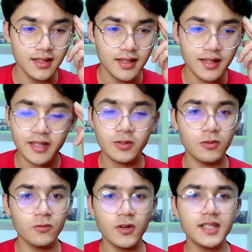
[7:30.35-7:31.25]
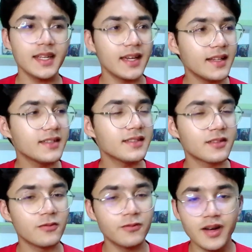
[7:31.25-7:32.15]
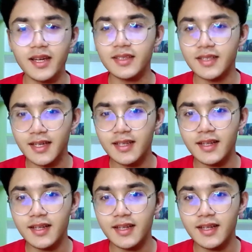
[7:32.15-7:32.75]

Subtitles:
Like, what else? Why the hell